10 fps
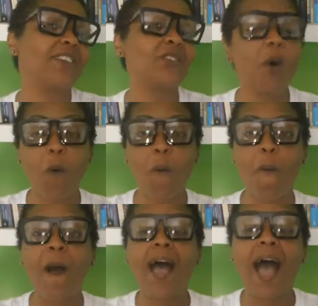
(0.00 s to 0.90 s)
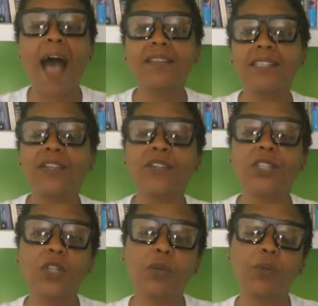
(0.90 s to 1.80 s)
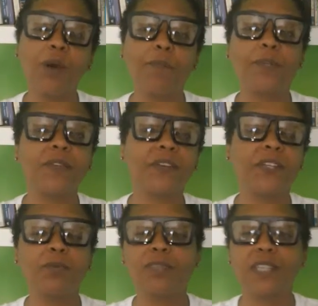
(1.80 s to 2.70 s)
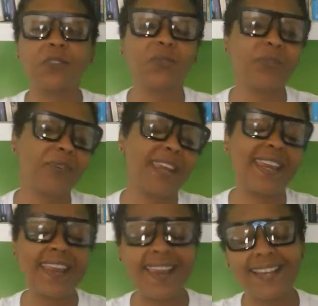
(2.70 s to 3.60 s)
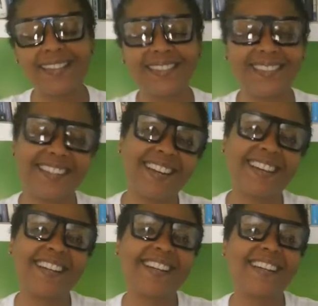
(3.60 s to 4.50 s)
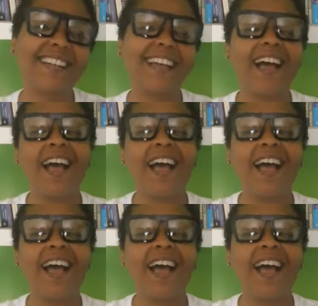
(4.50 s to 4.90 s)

So, I'll see you at the show, 12 Pacific, 2 Central, 3 Eastern.